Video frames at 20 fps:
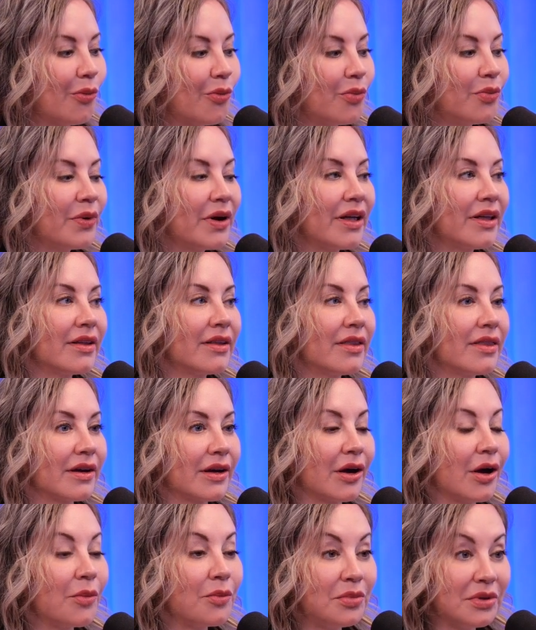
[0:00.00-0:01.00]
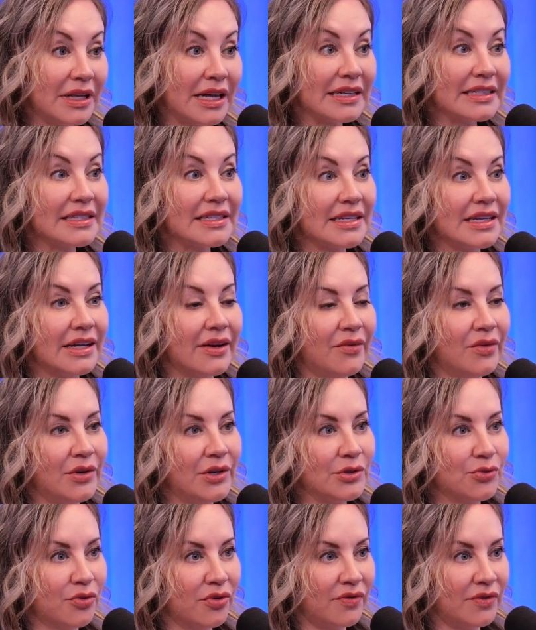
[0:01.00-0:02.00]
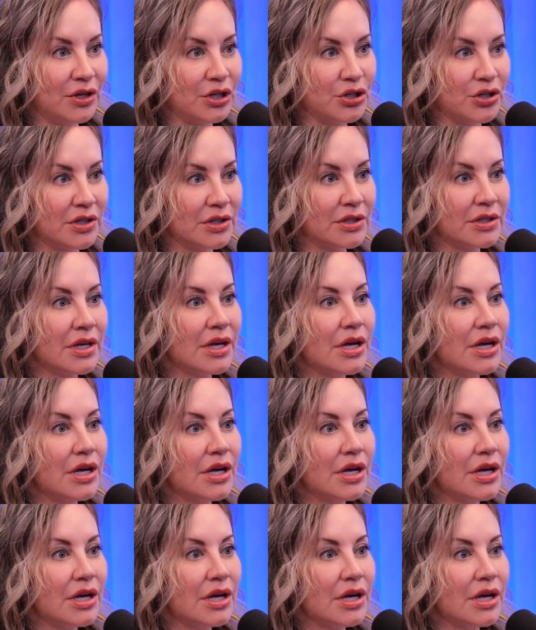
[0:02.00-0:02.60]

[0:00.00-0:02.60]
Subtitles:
but the complexity of these revisions